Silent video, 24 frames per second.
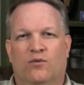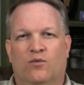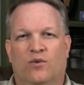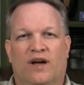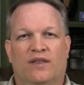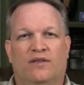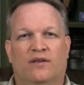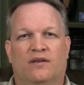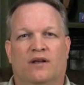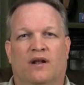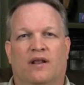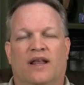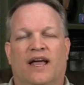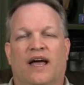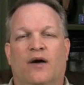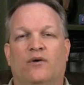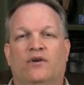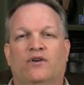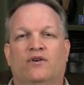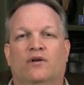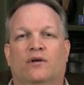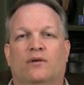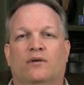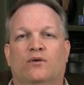rather than
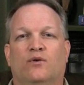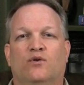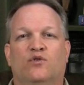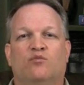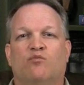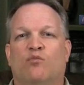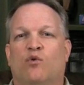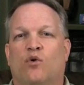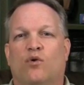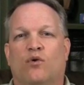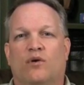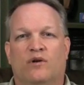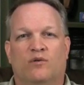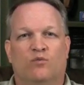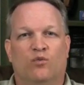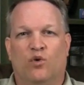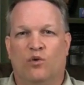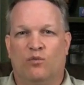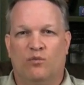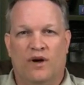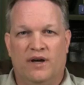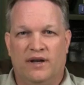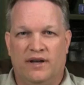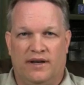allowing you to lose more and
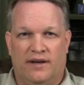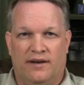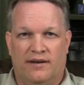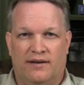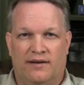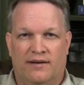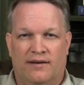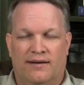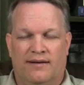more money.